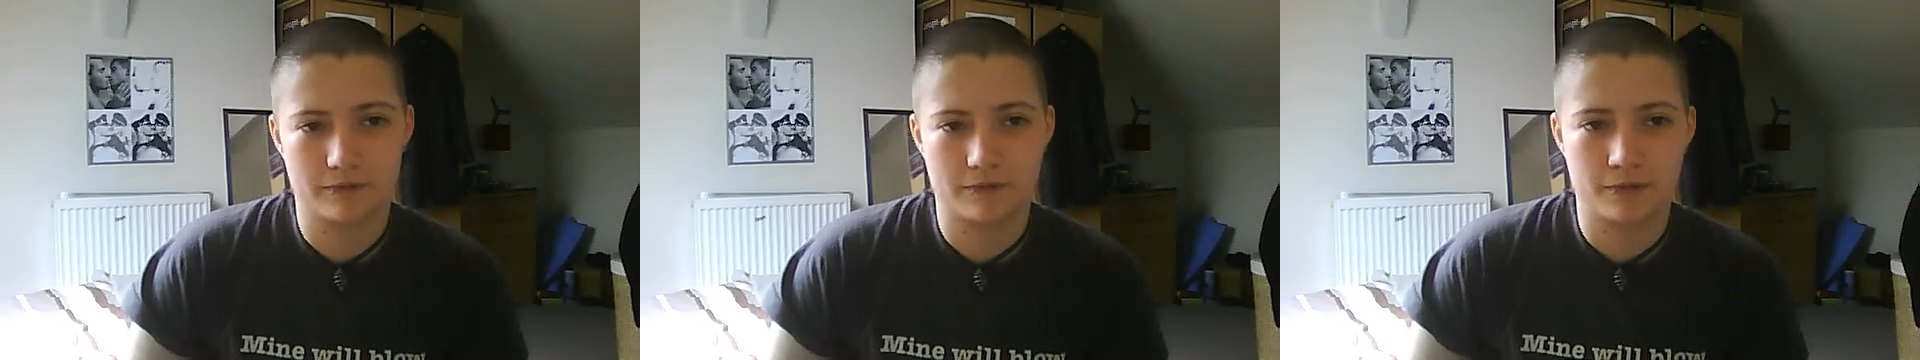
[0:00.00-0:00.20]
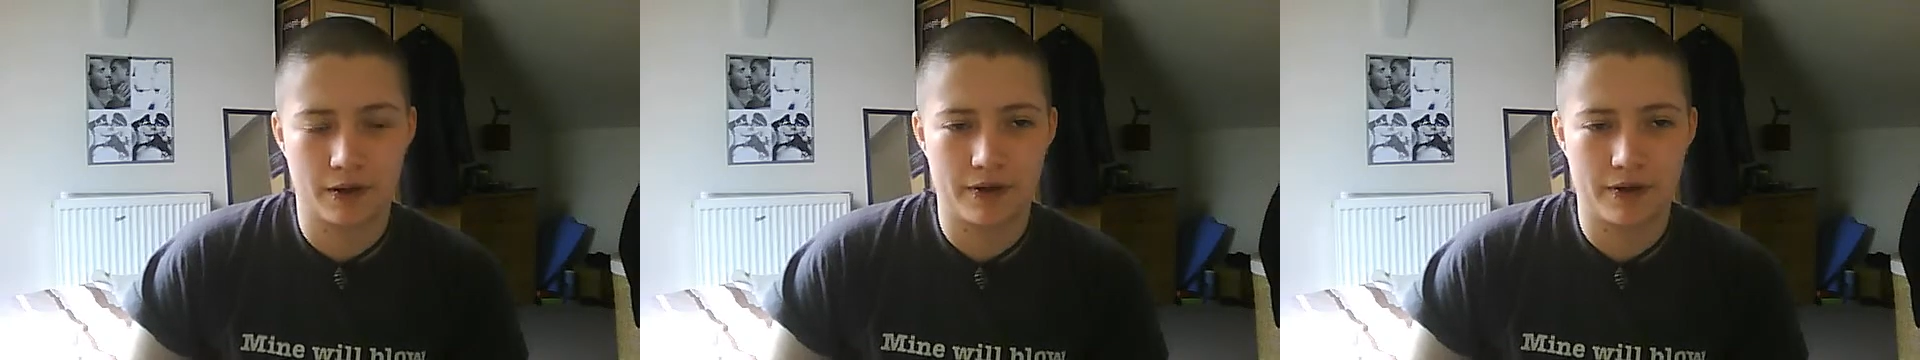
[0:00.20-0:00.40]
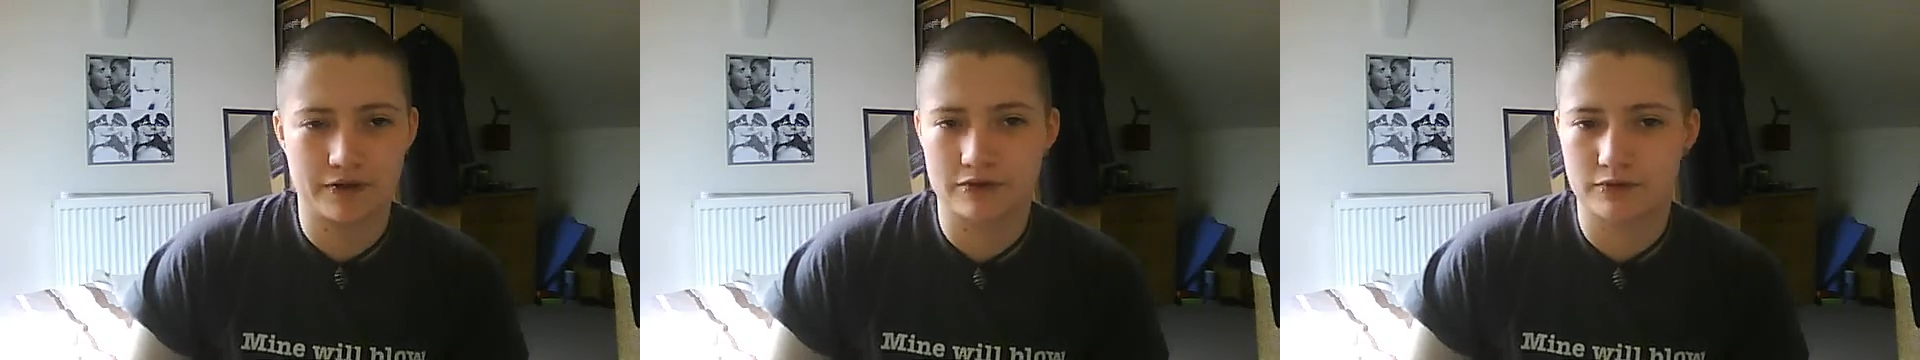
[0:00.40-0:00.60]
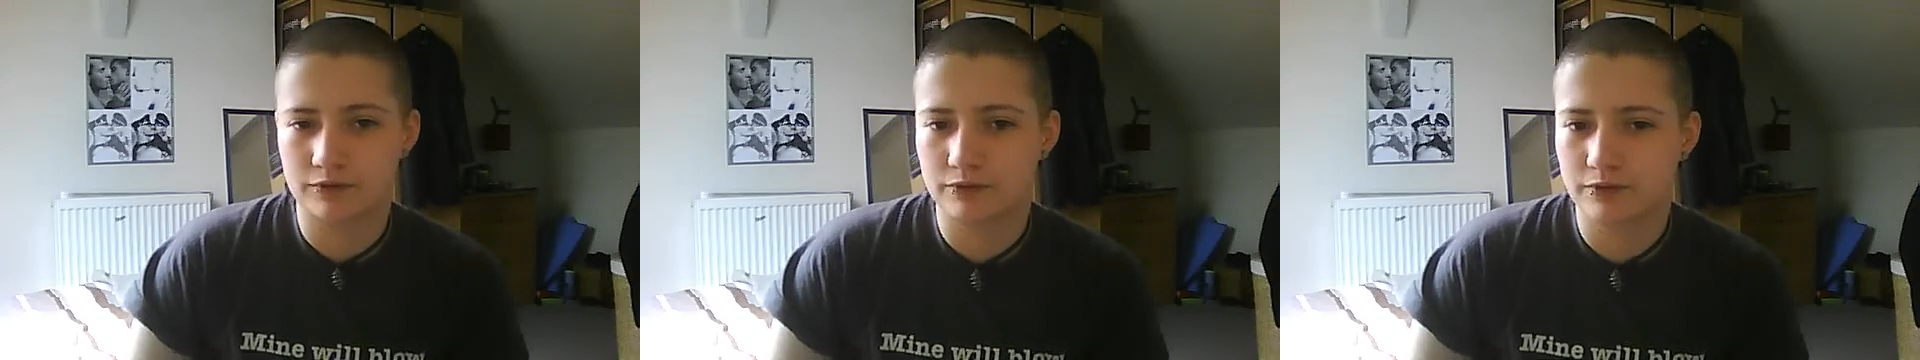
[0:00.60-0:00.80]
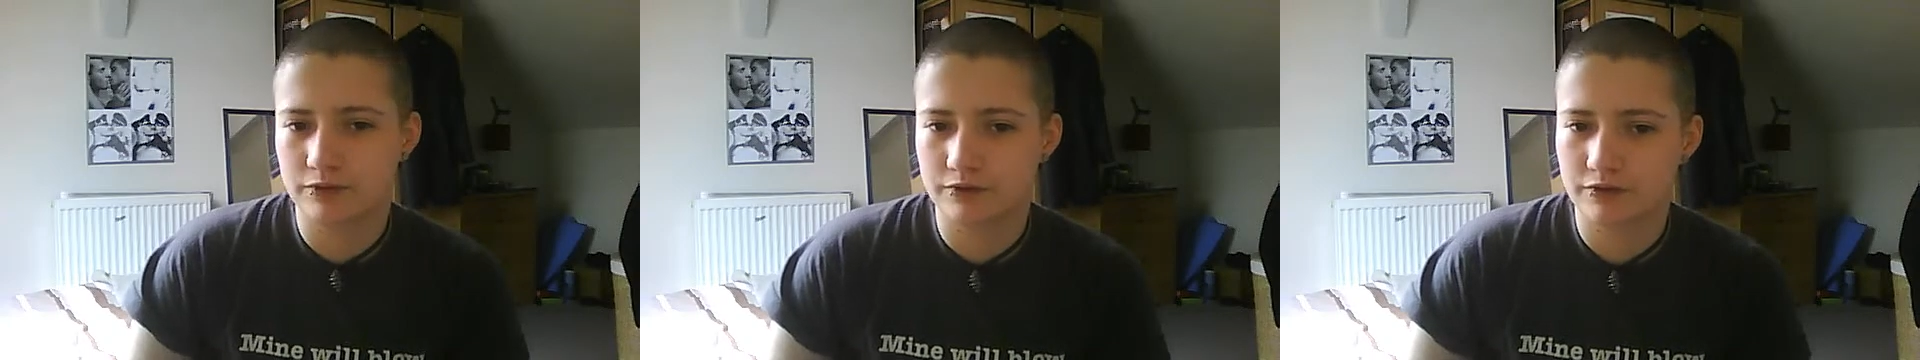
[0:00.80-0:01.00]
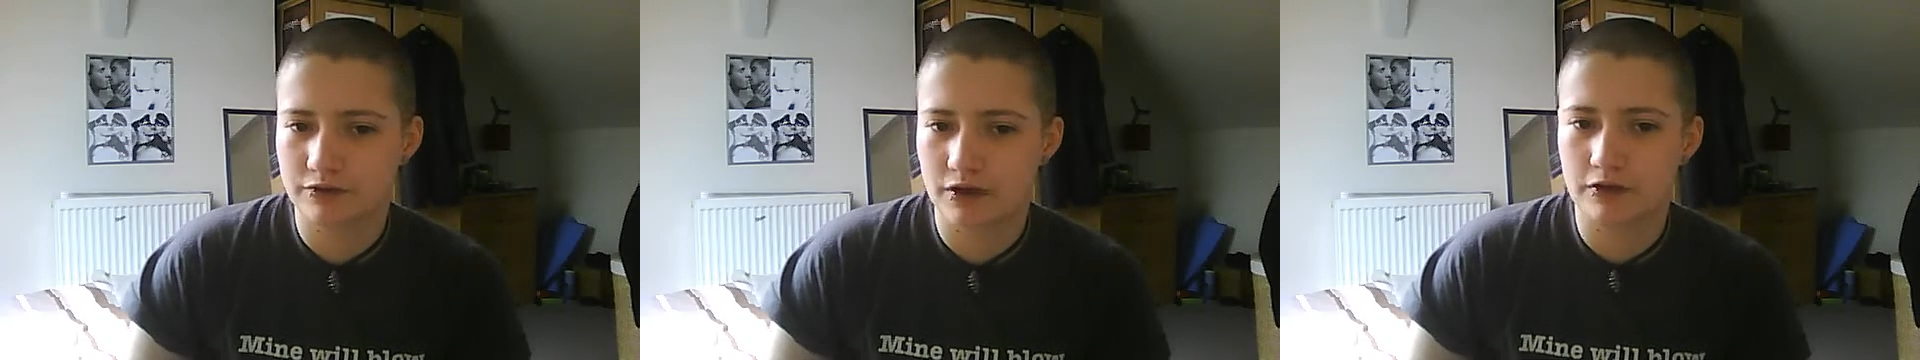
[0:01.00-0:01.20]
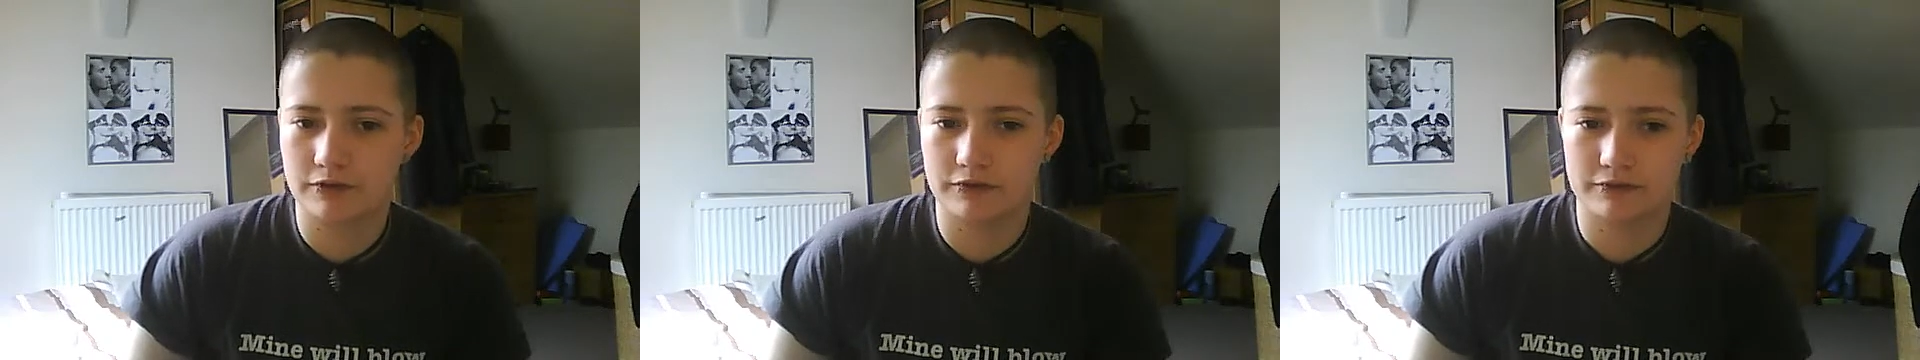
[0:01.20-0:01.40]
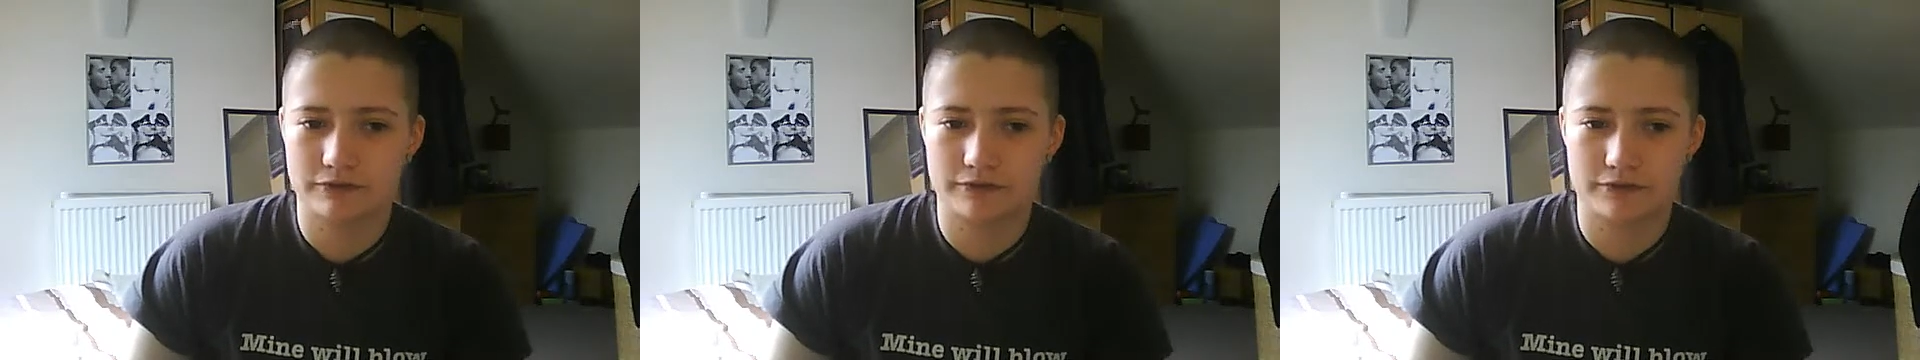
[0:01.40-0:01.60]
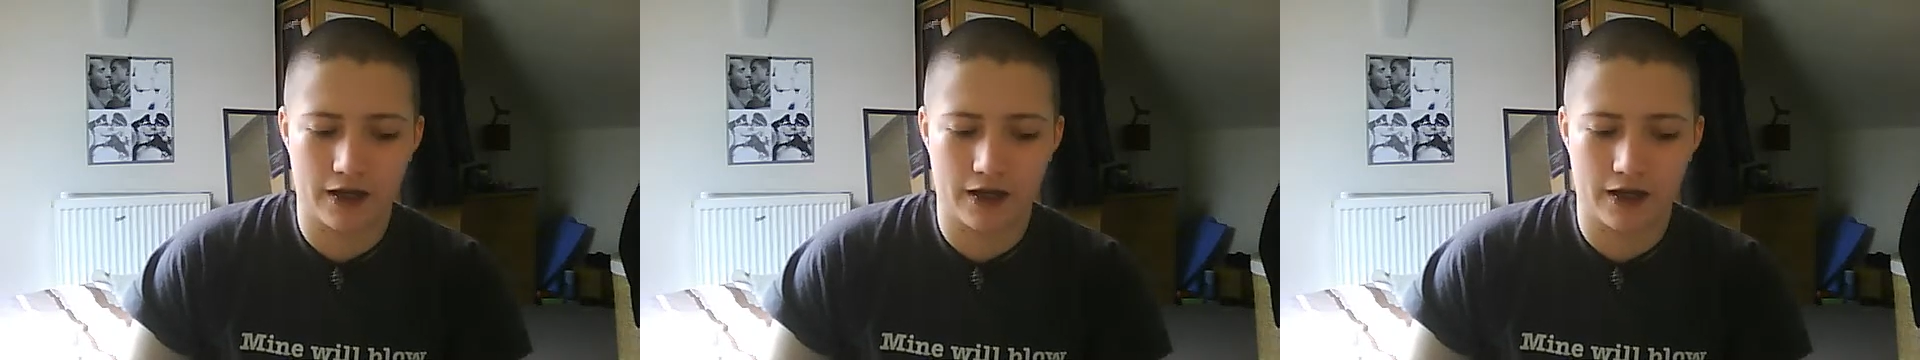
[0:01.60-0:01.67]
my mental stuff